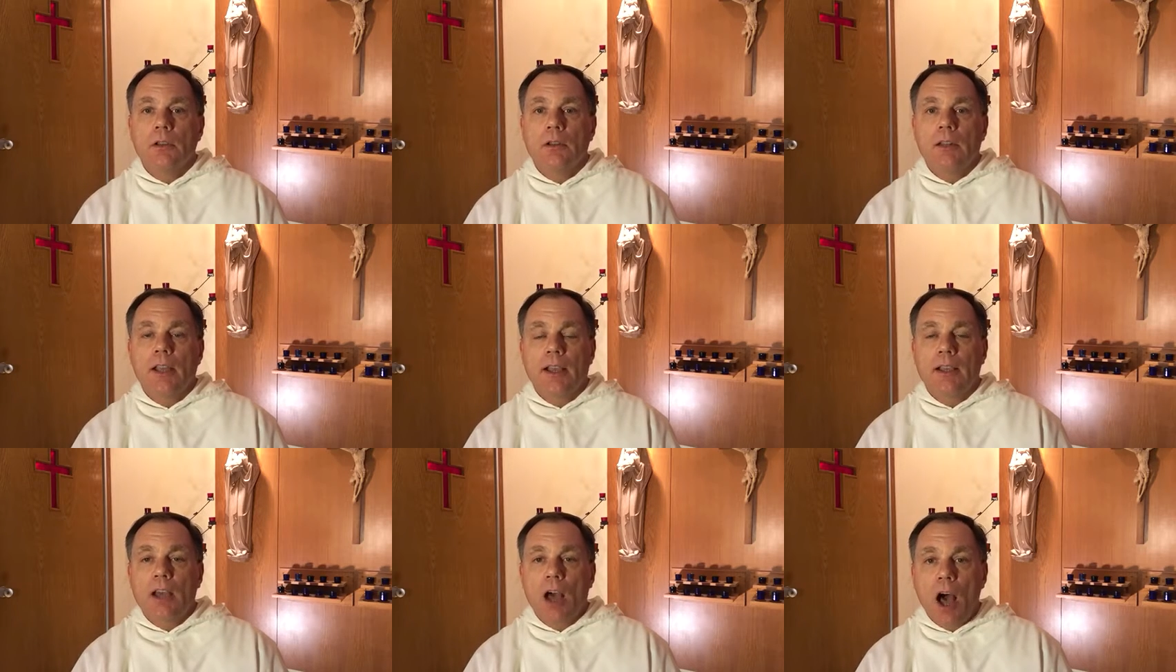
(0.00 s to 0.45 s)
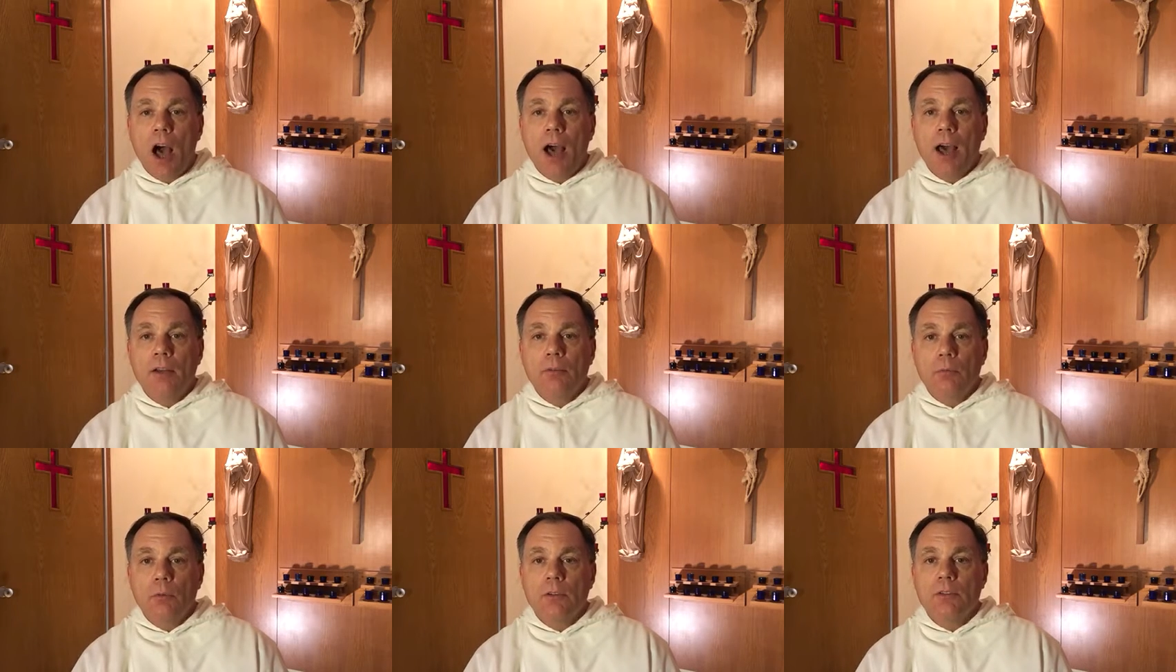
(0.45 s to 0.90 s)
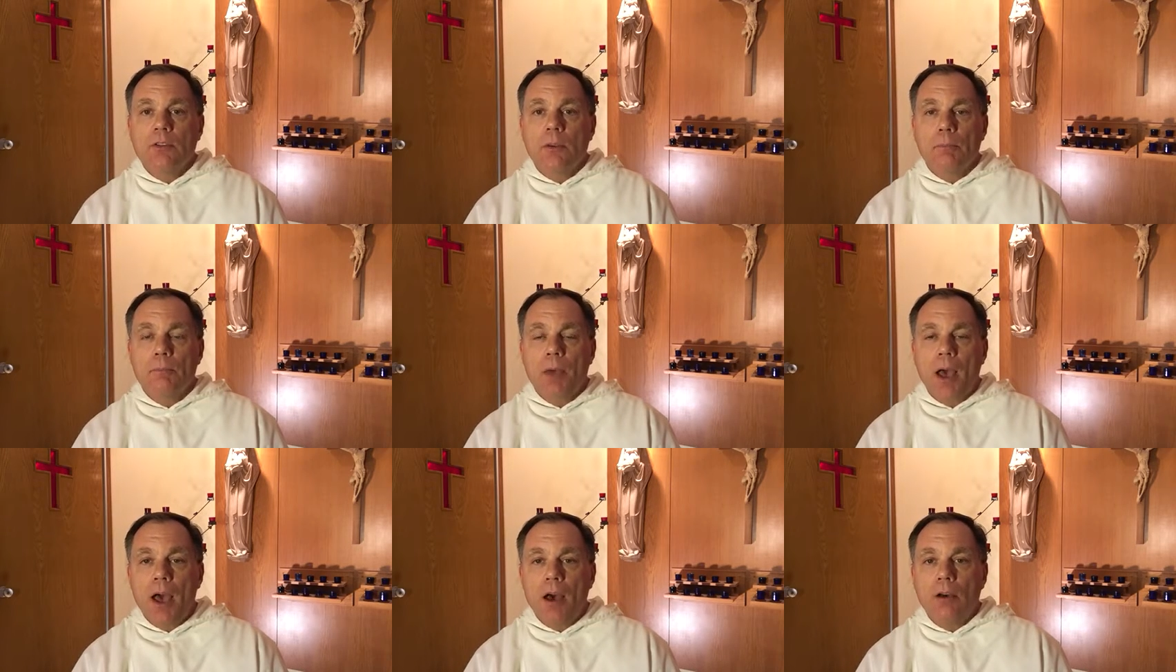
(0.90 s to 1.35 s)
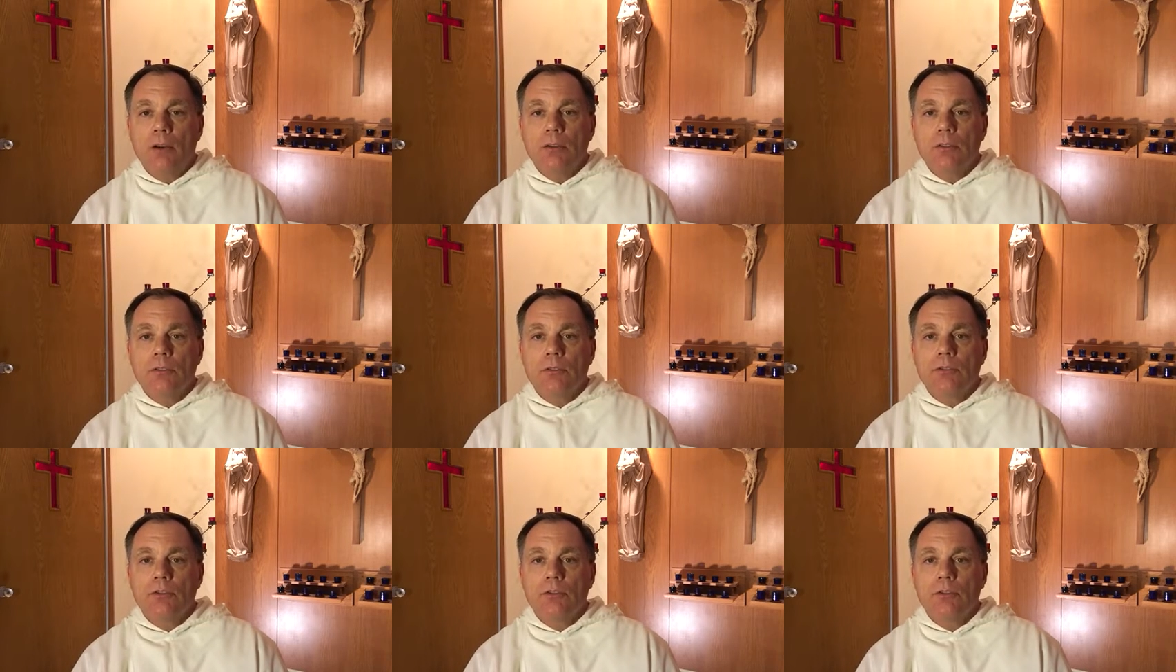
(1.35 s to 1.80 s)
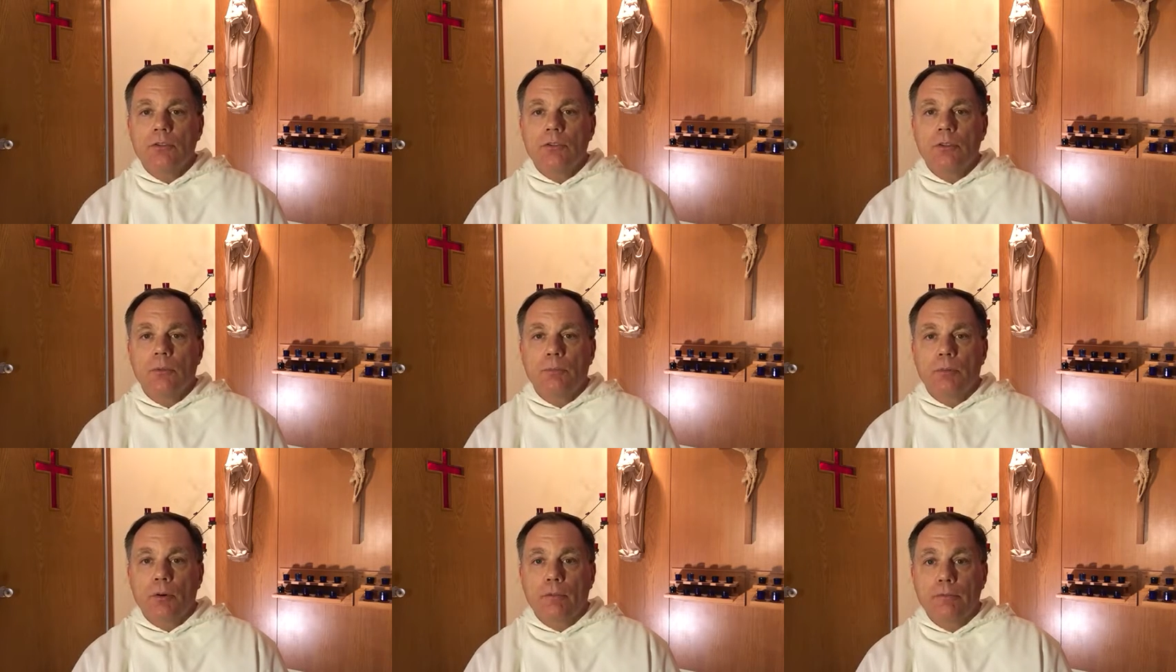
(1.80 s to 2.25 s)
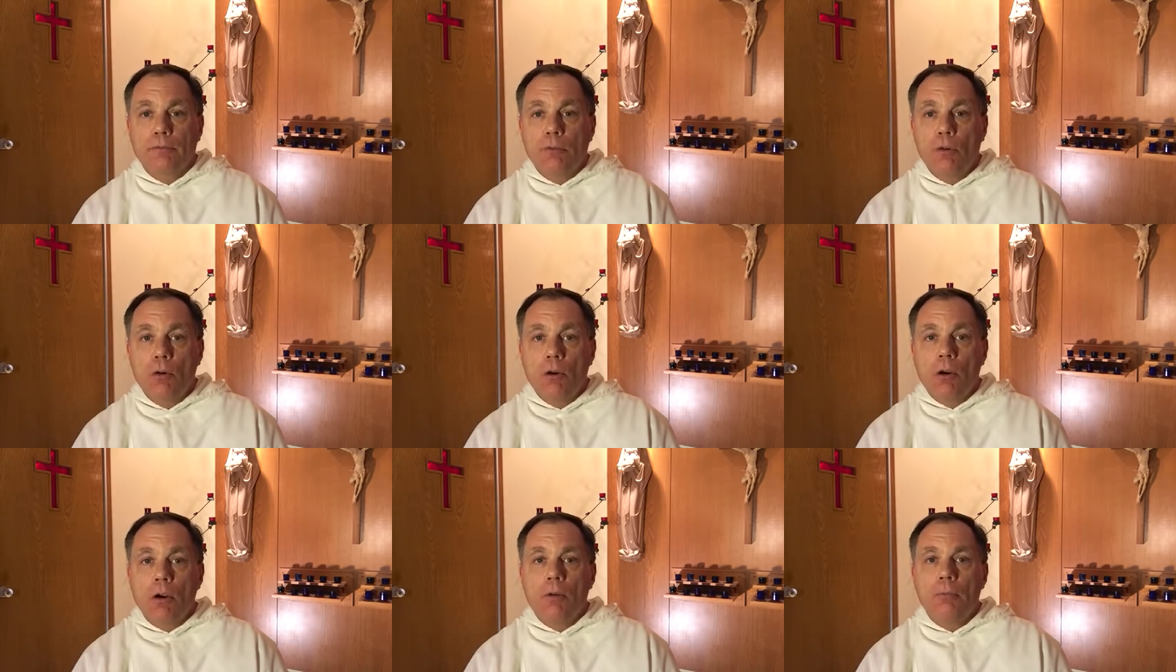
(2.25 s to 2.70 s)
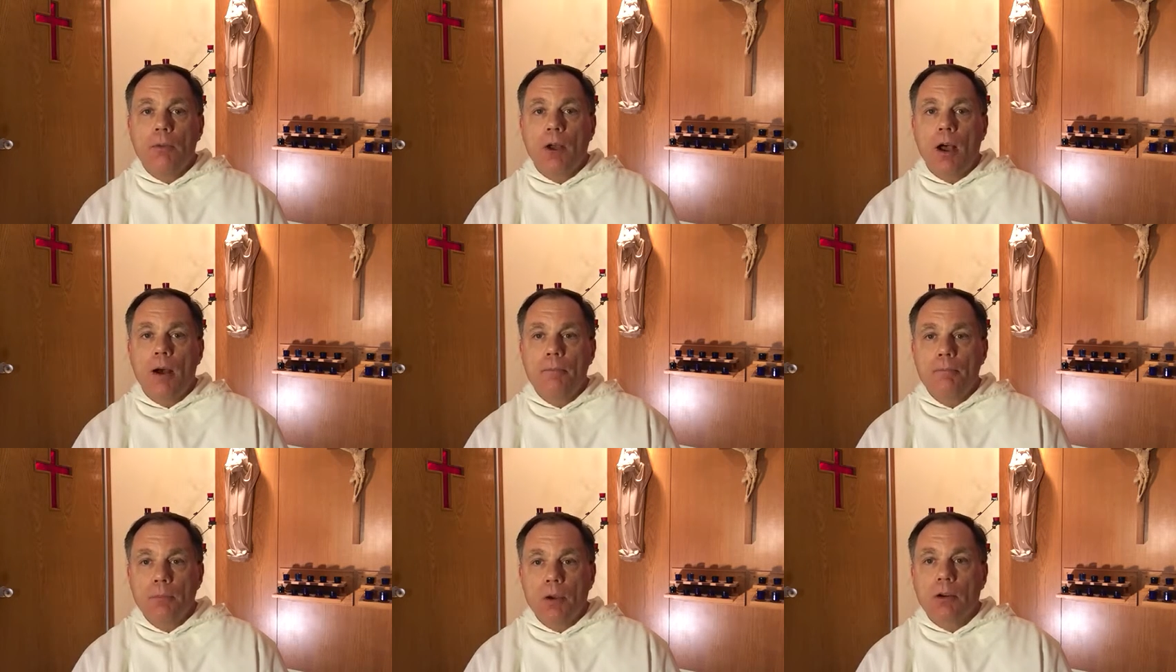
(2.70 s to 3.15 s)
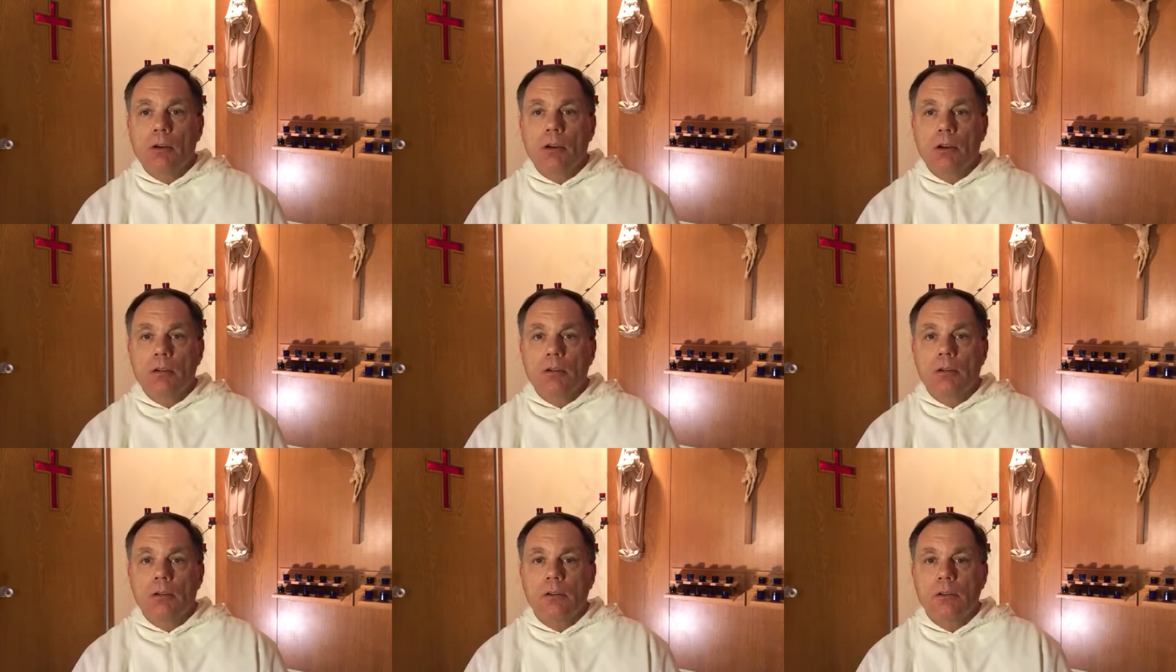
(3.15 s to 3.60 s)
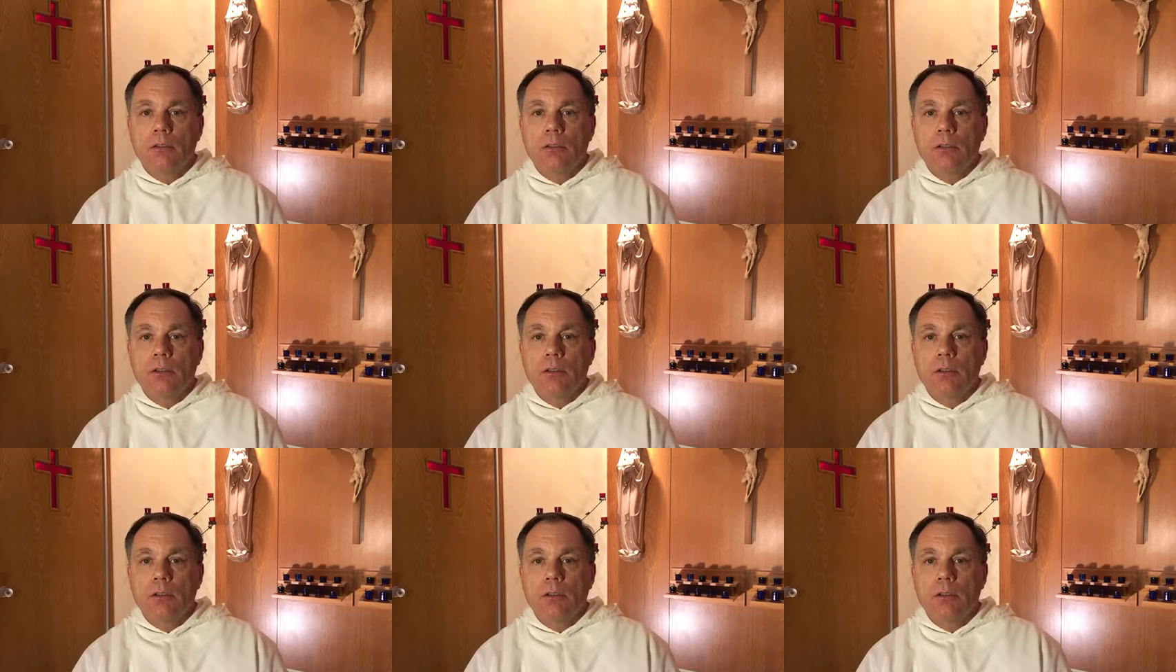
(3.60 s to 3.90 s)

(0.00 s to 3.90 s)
that God was about to perform a miracle,